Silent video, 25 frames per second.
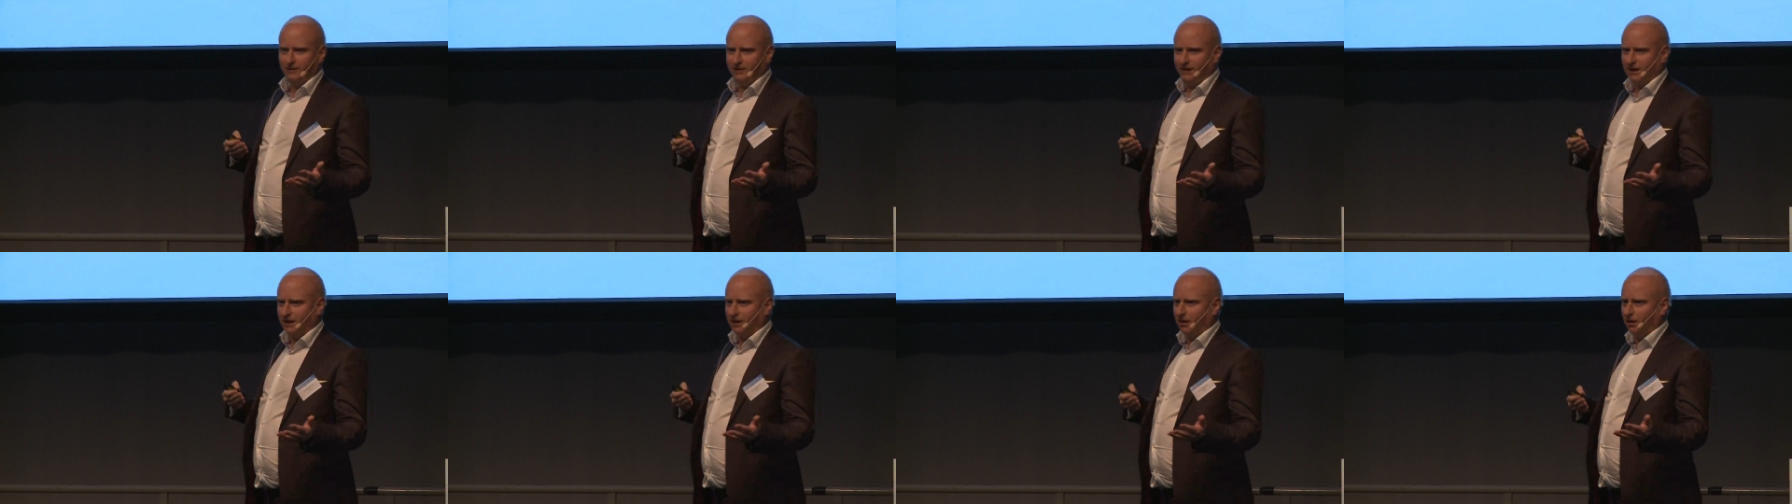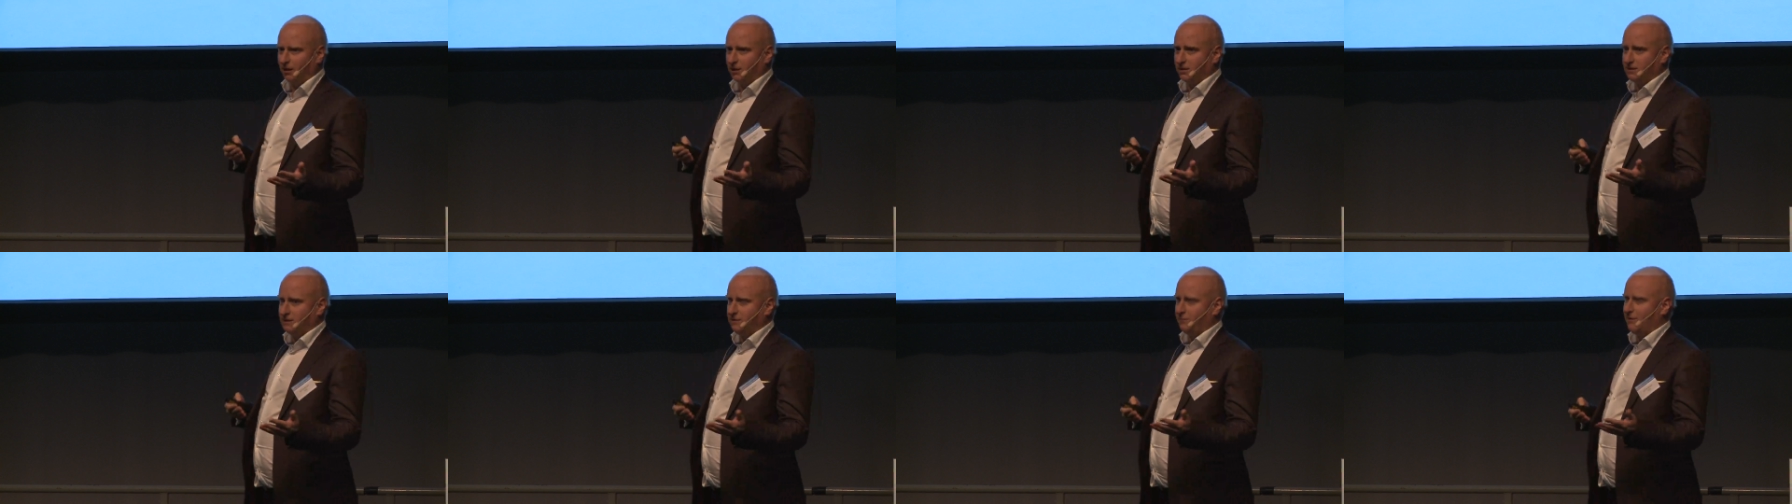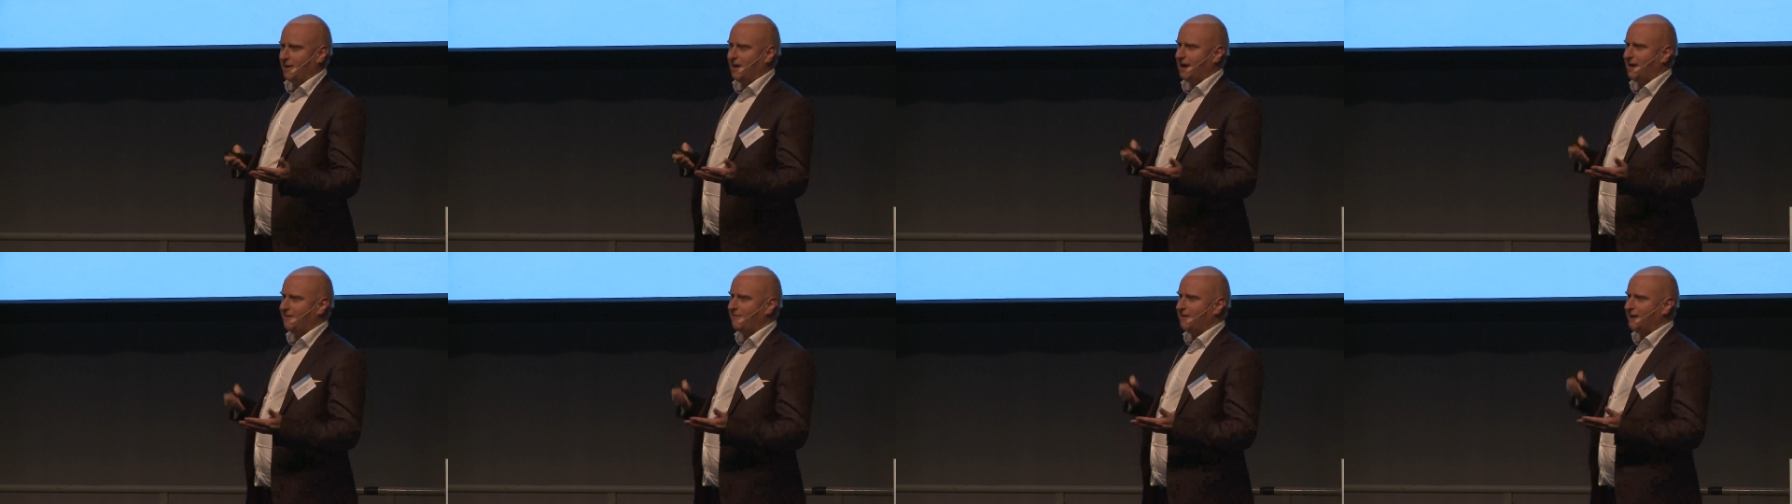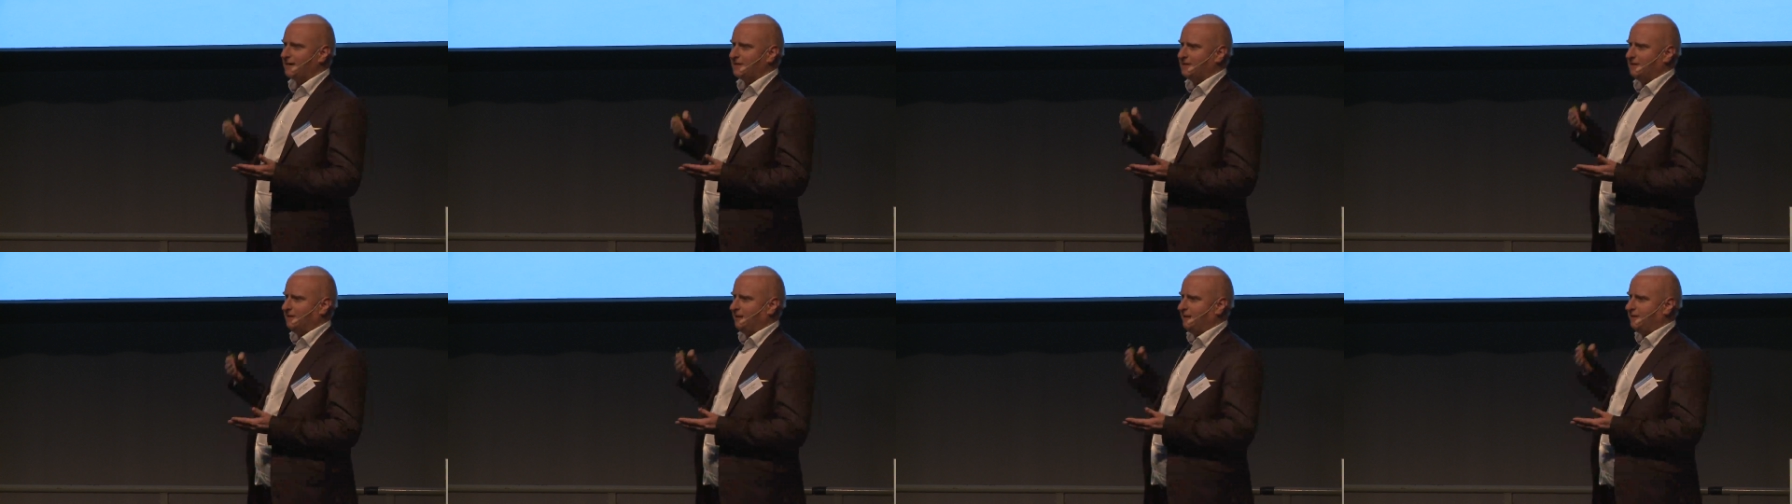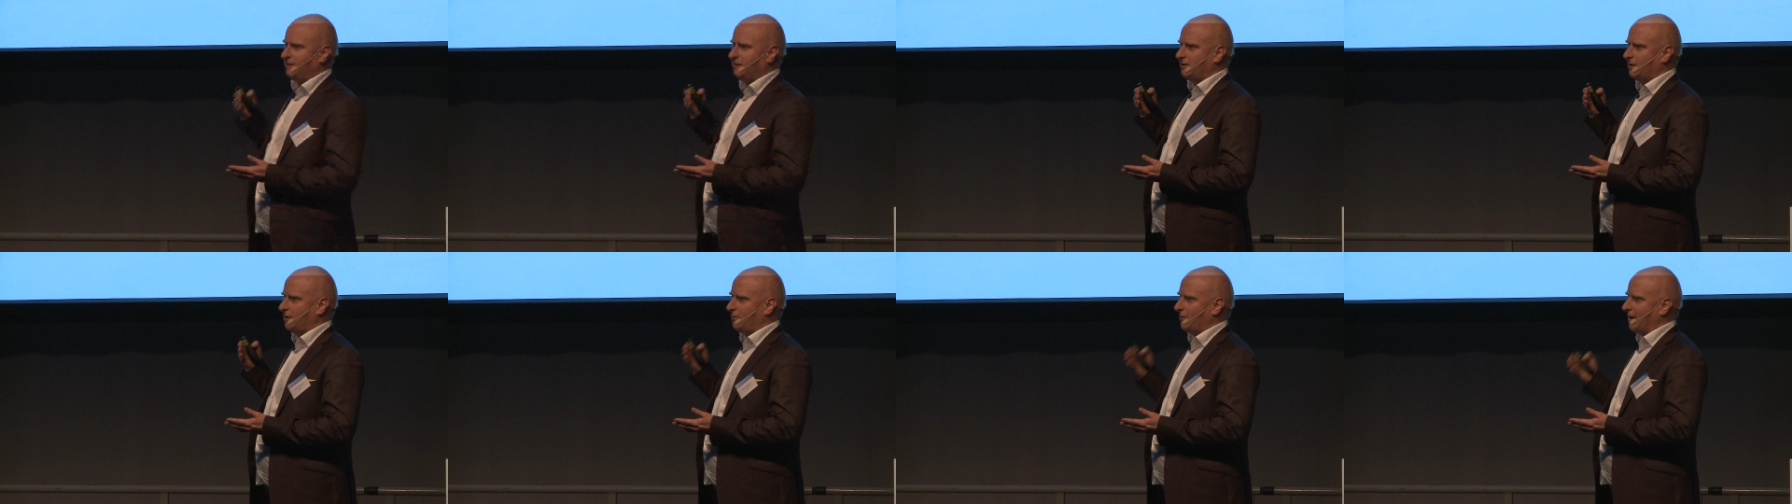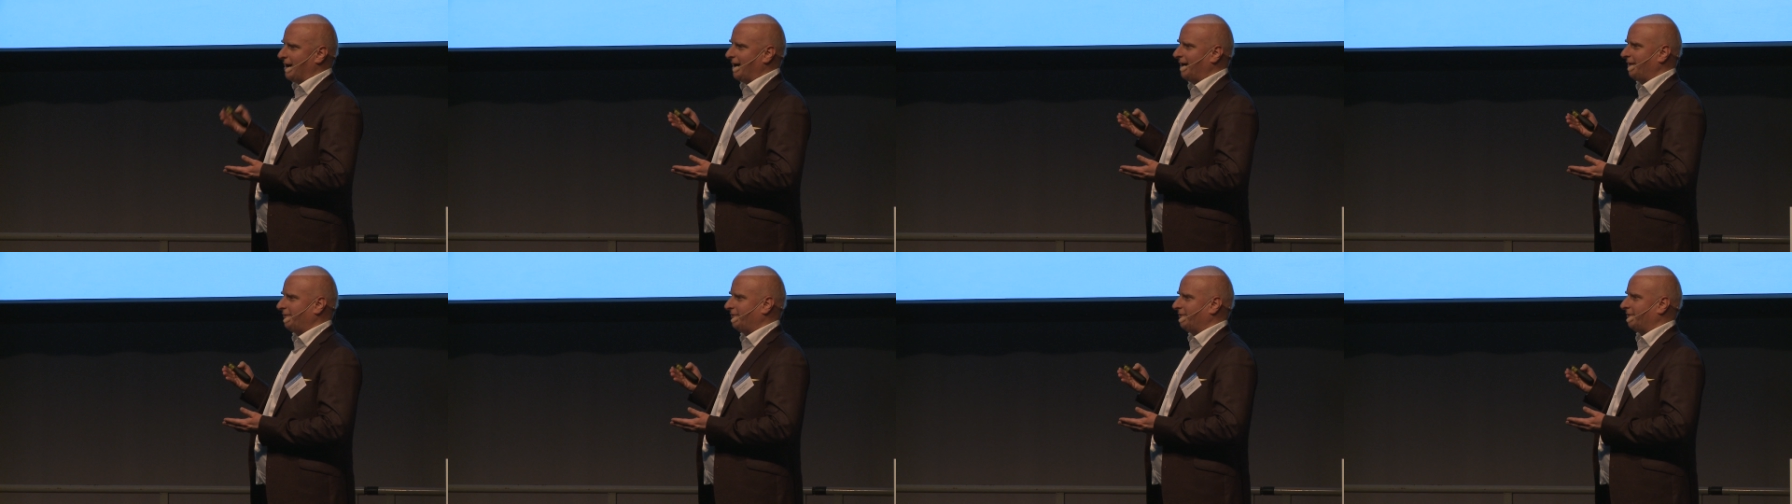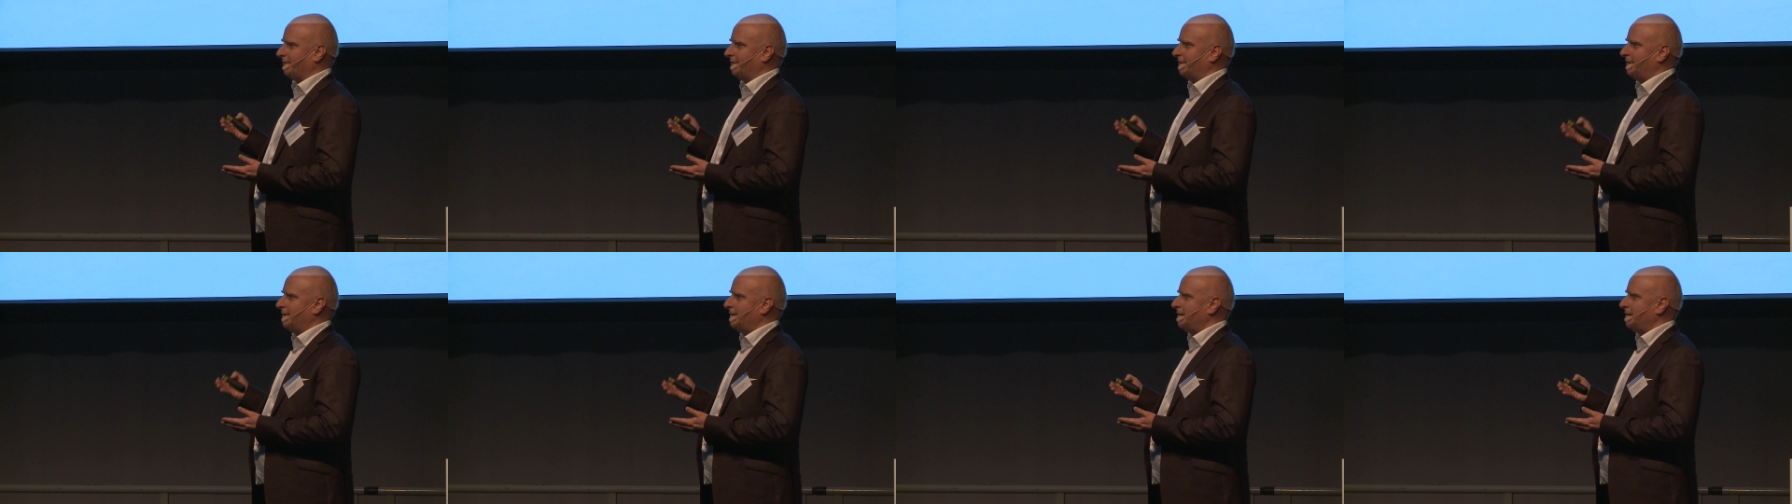technology. We have actually no other